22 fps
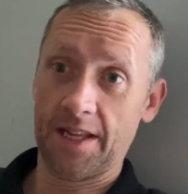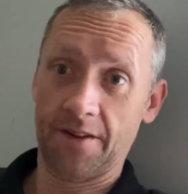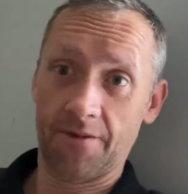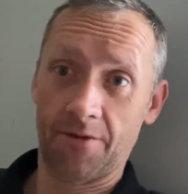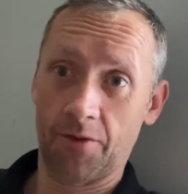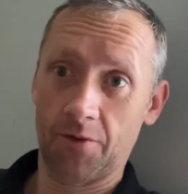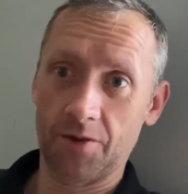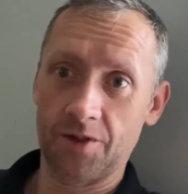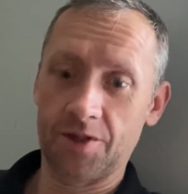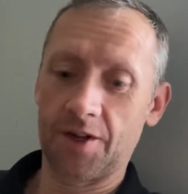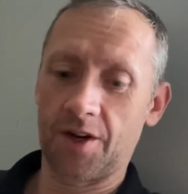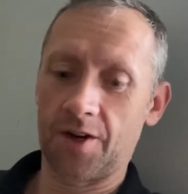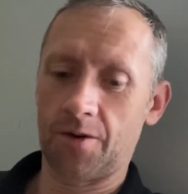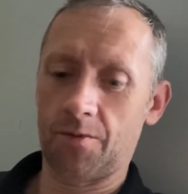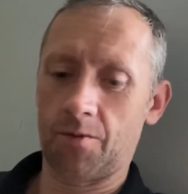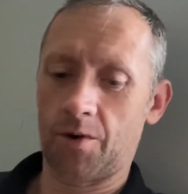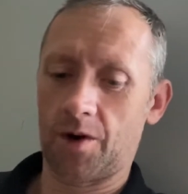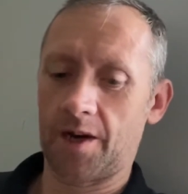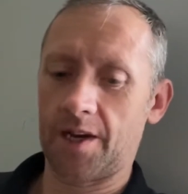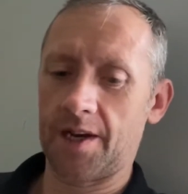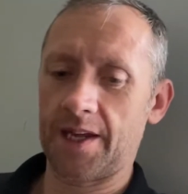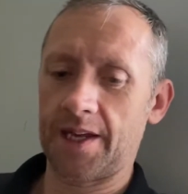the phone started
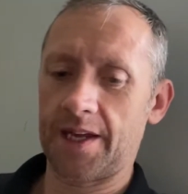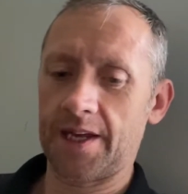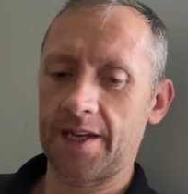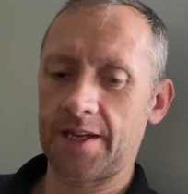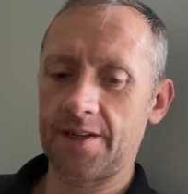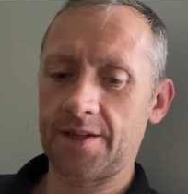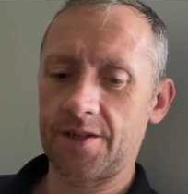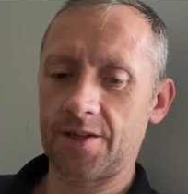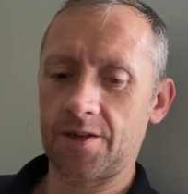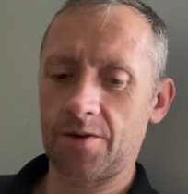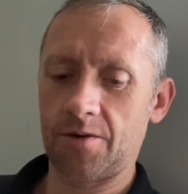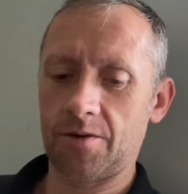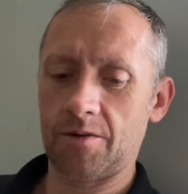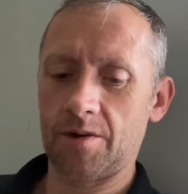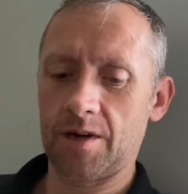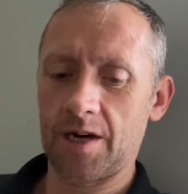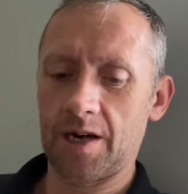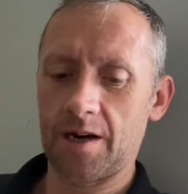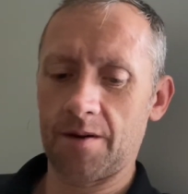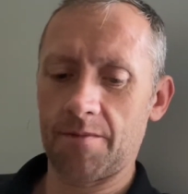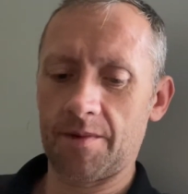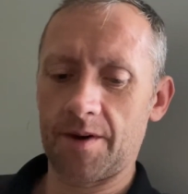working again. So
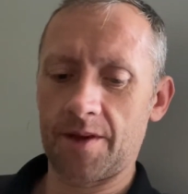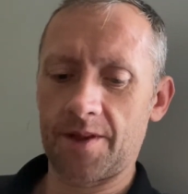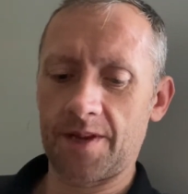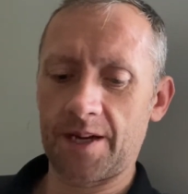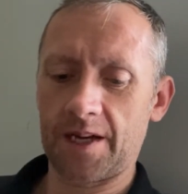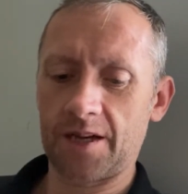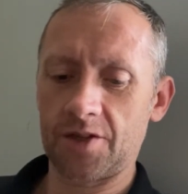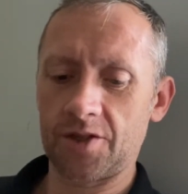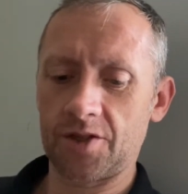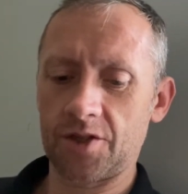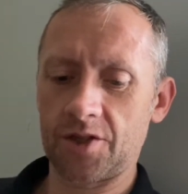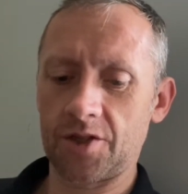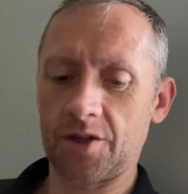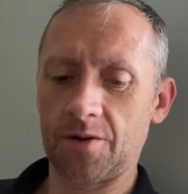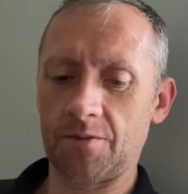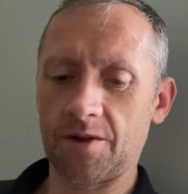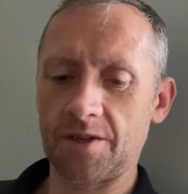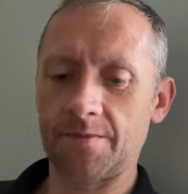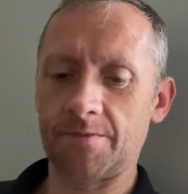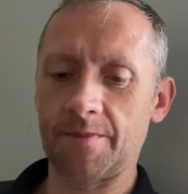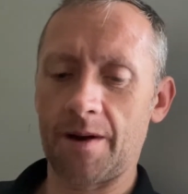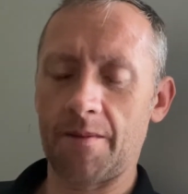um, I think it's just too
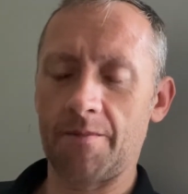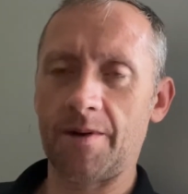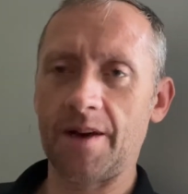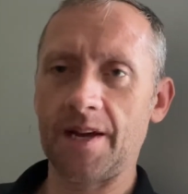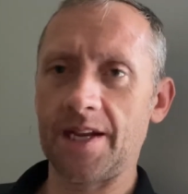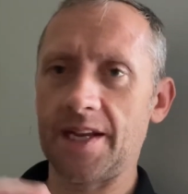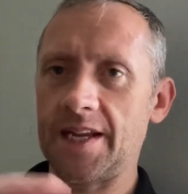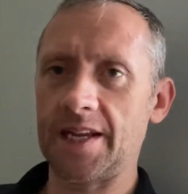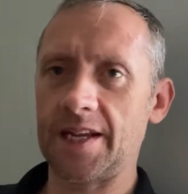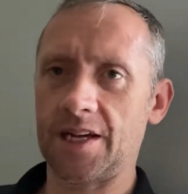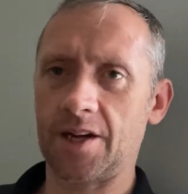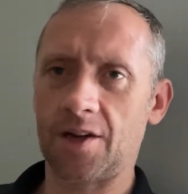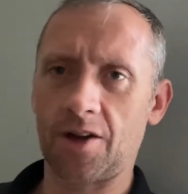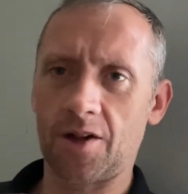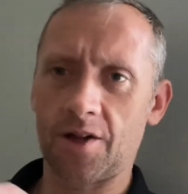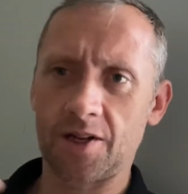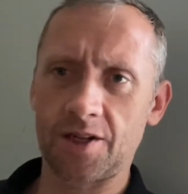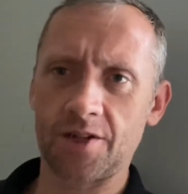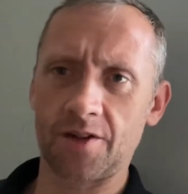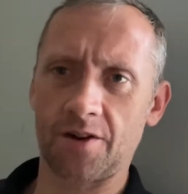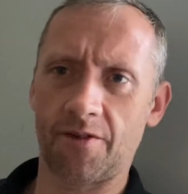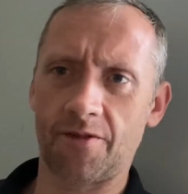much memory. and then you get all
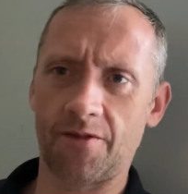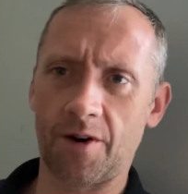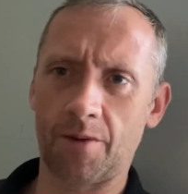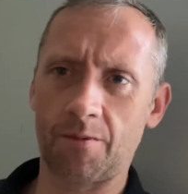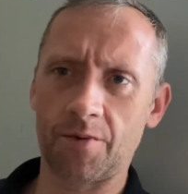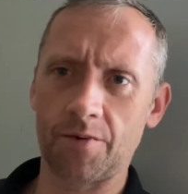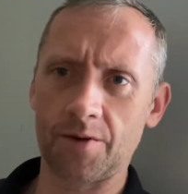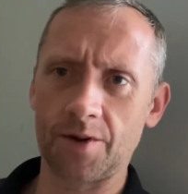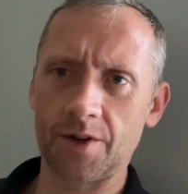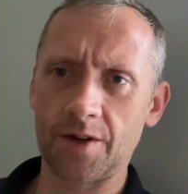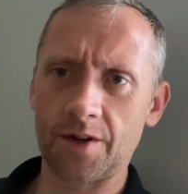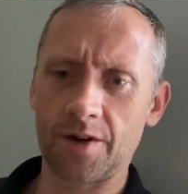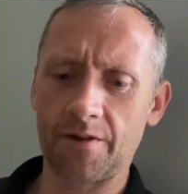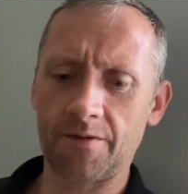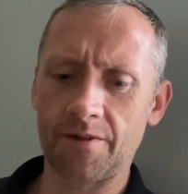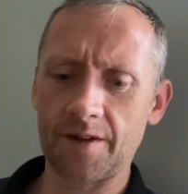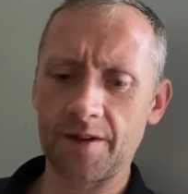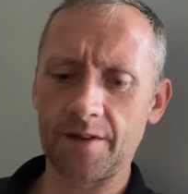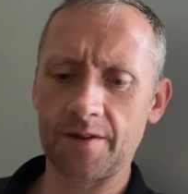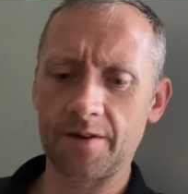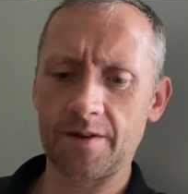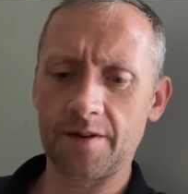the stuff uploaded off
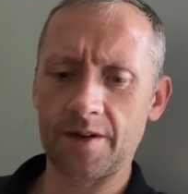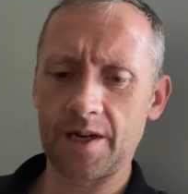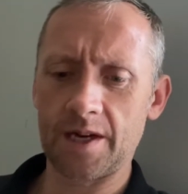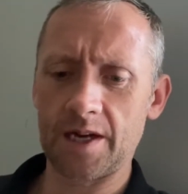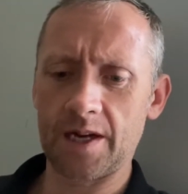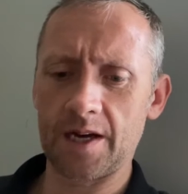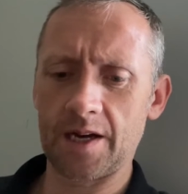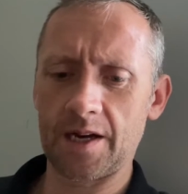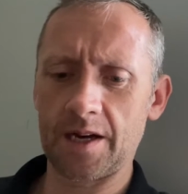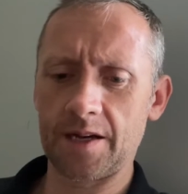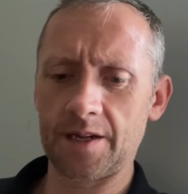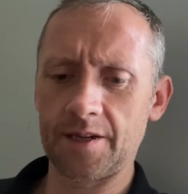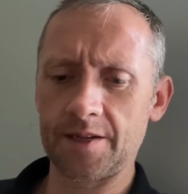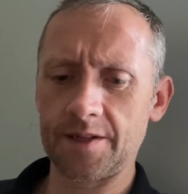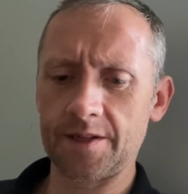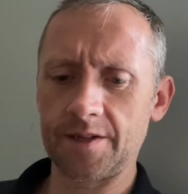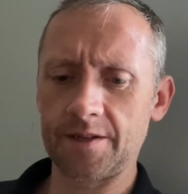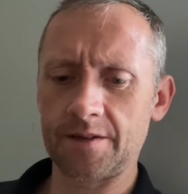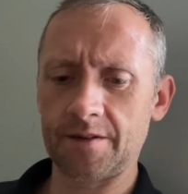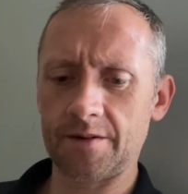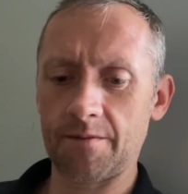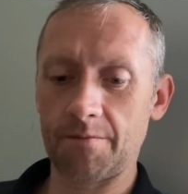it. And
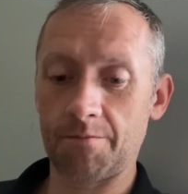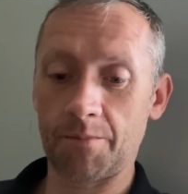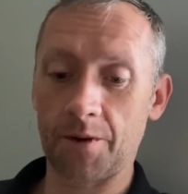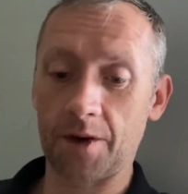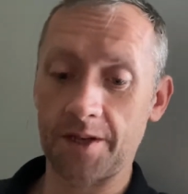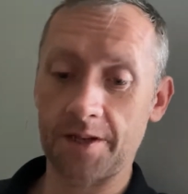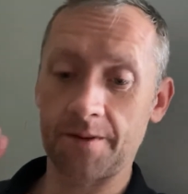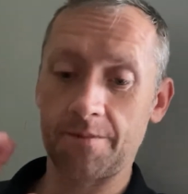but